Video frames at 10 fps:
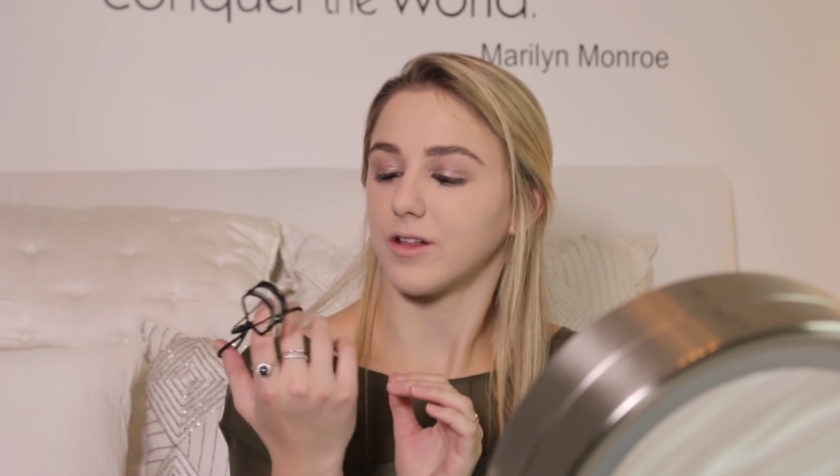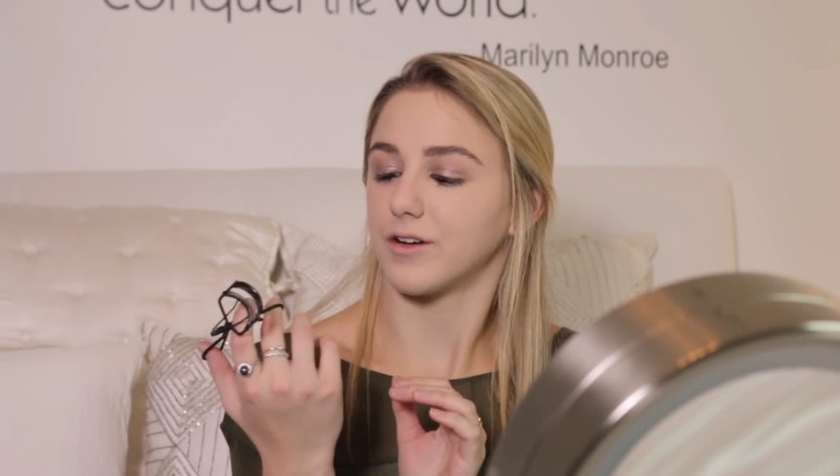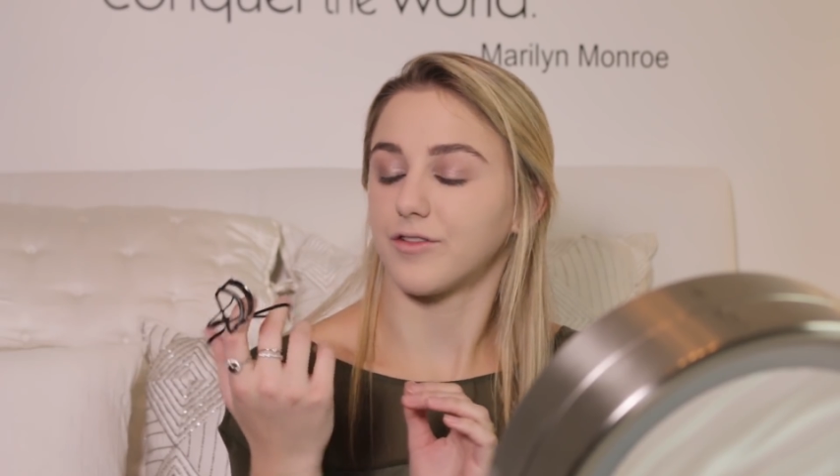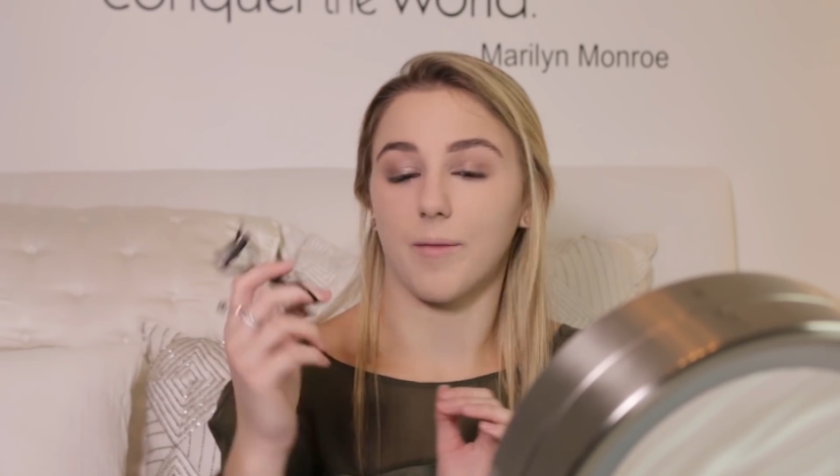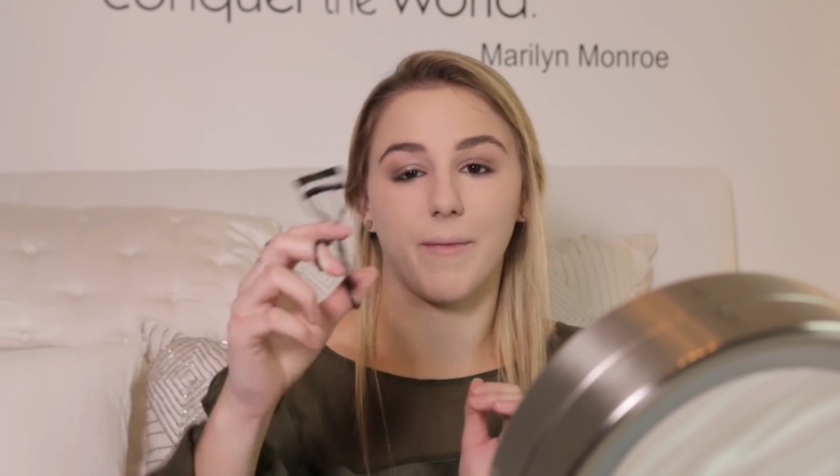
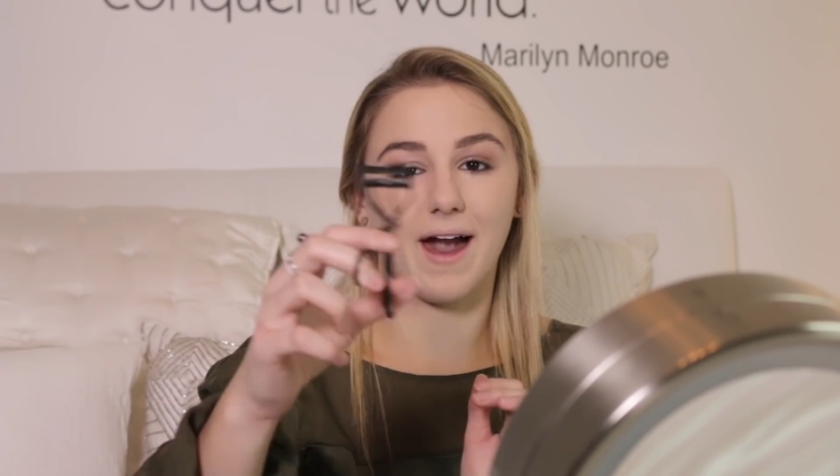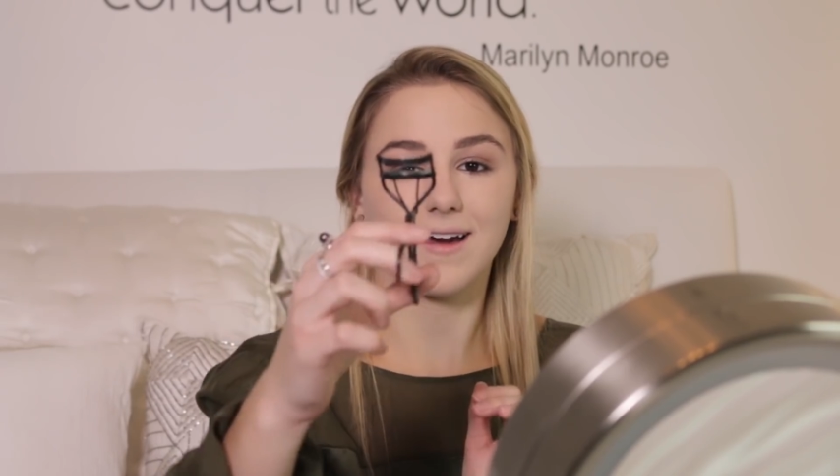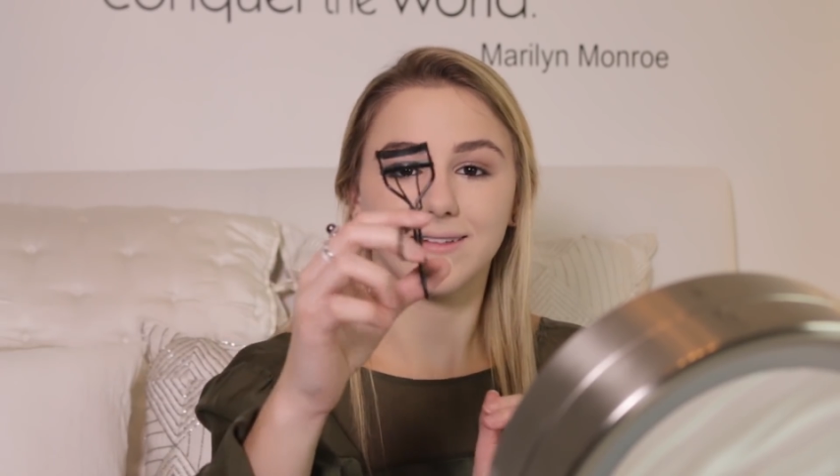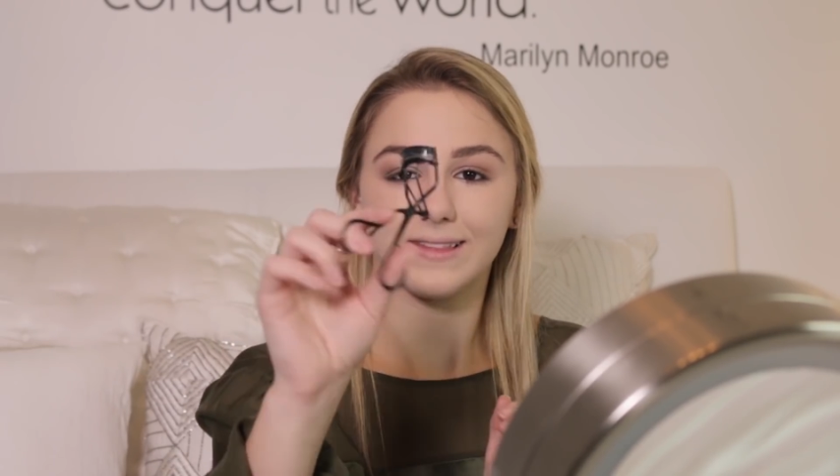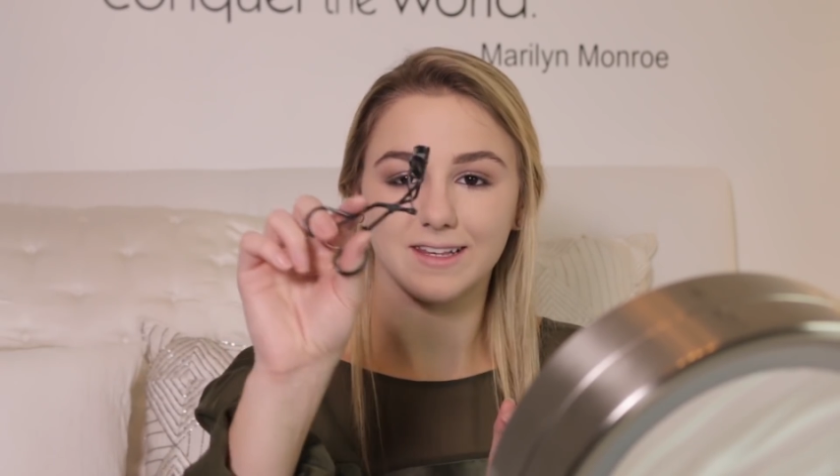curler from
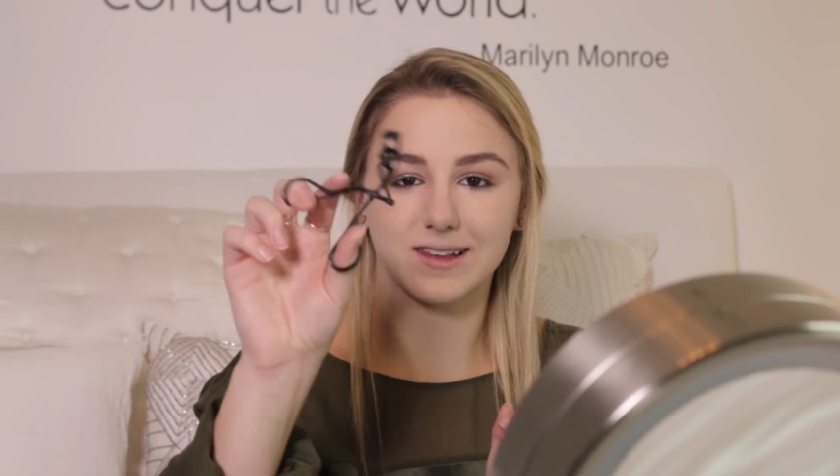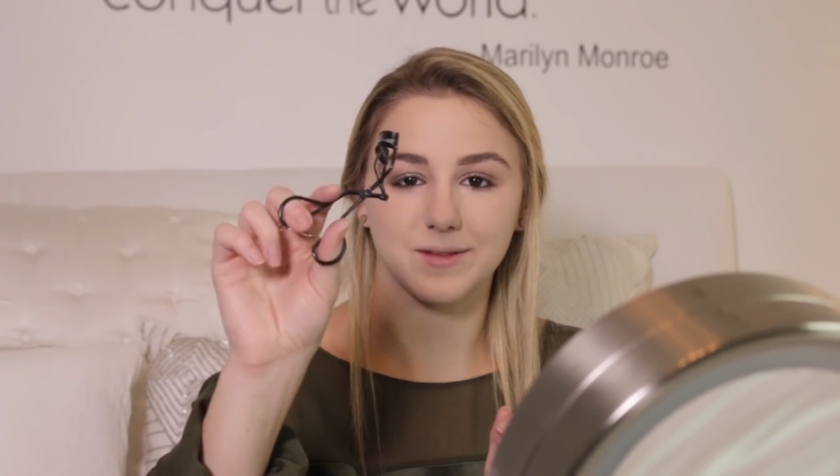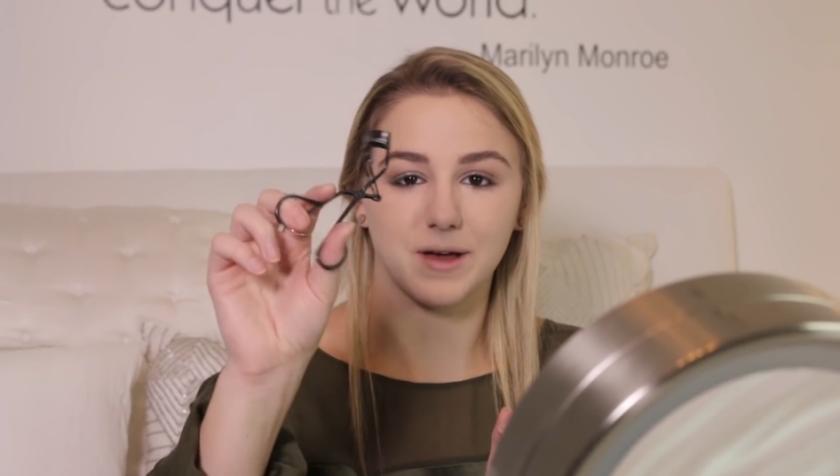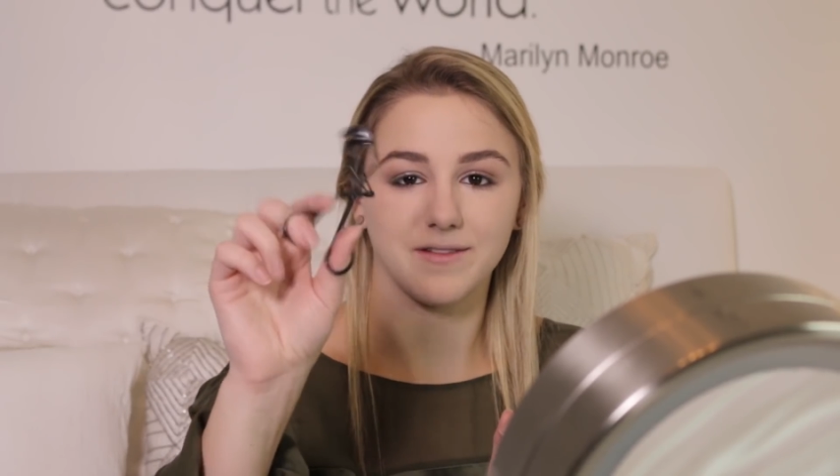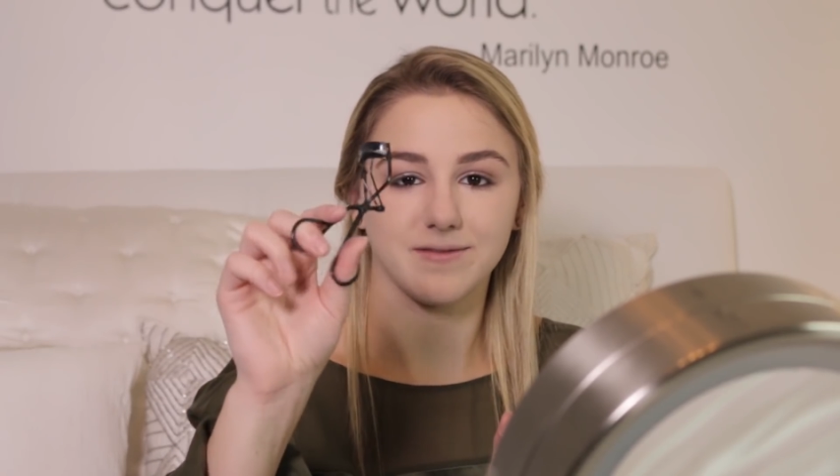MAC. This
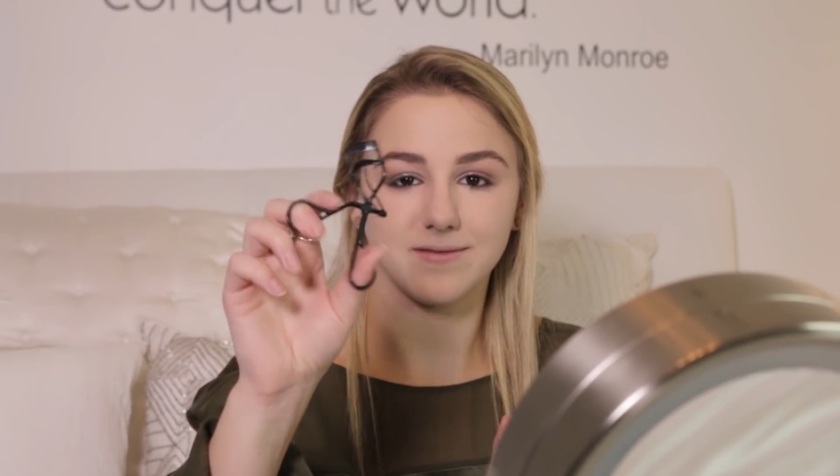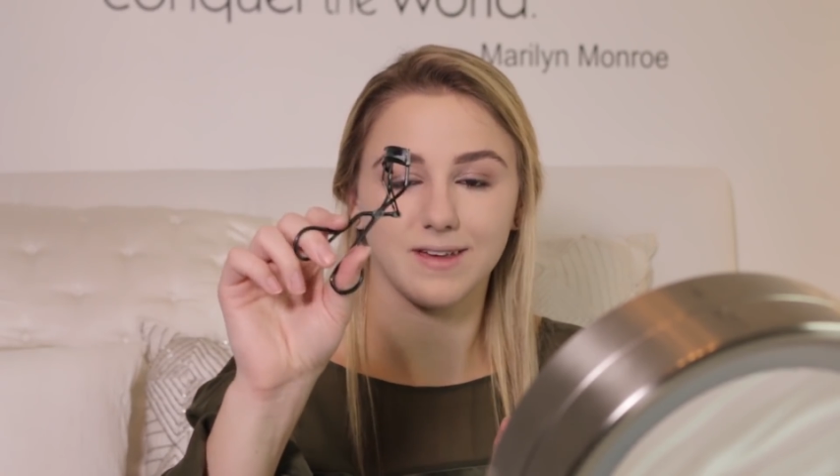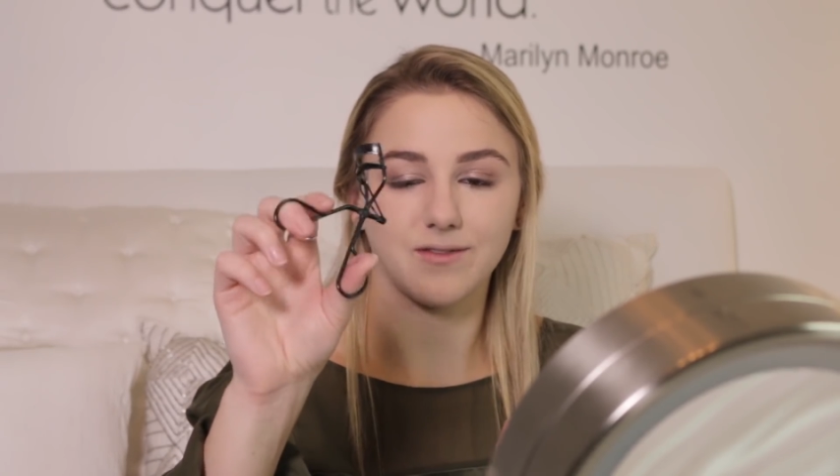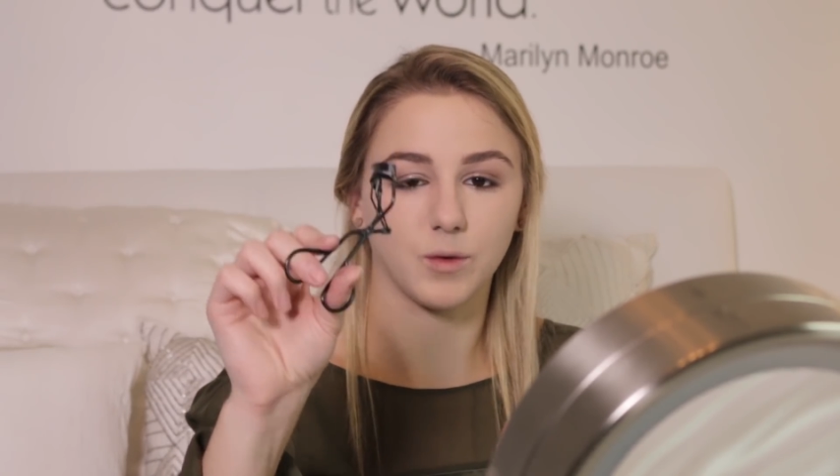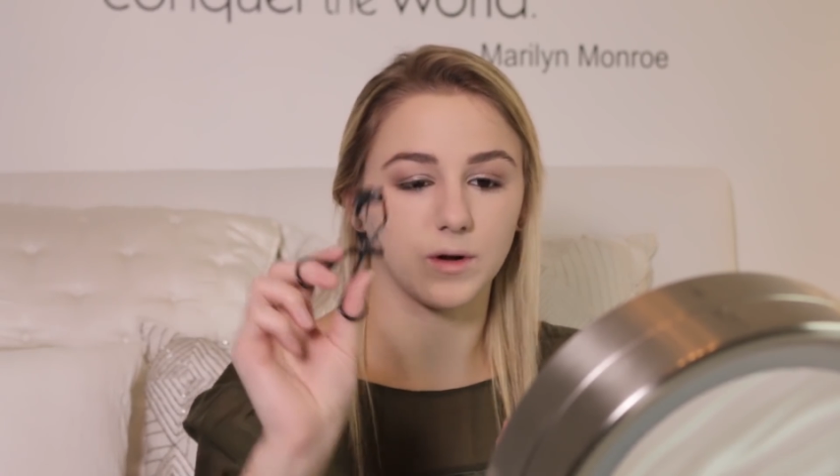is my
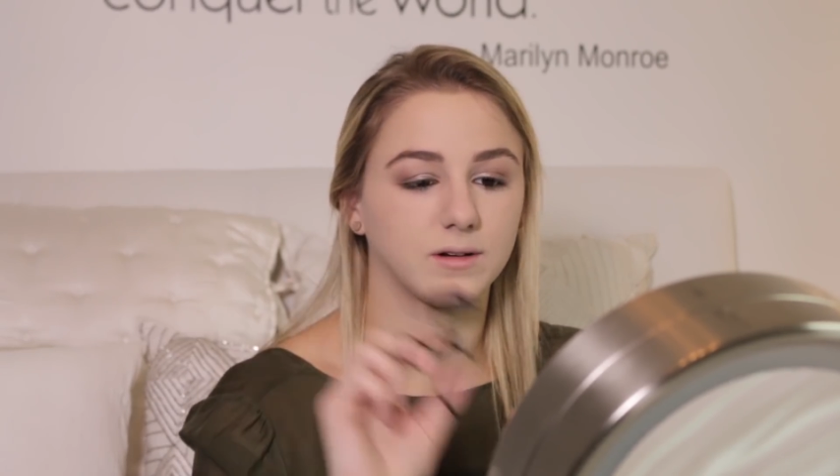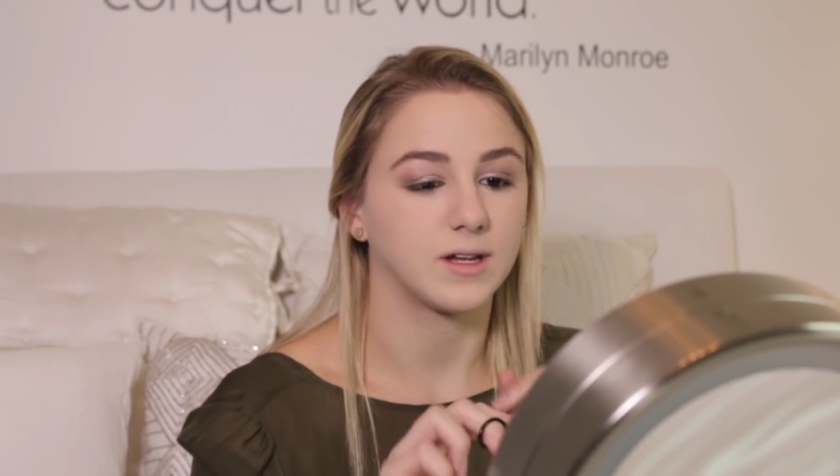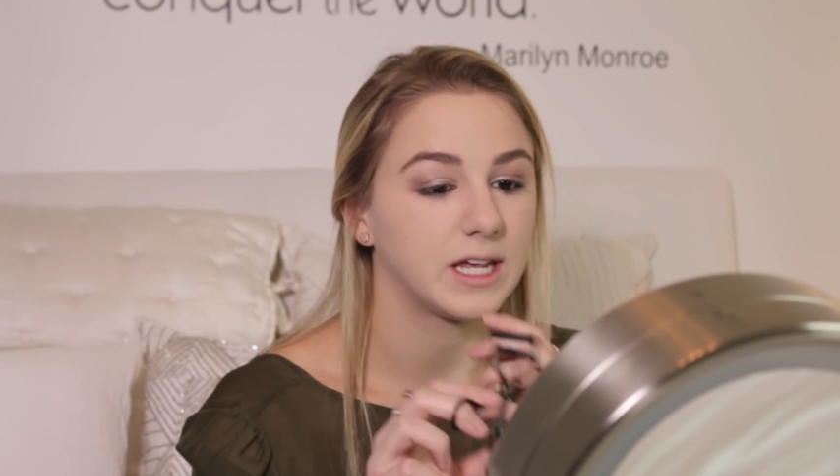favorite one.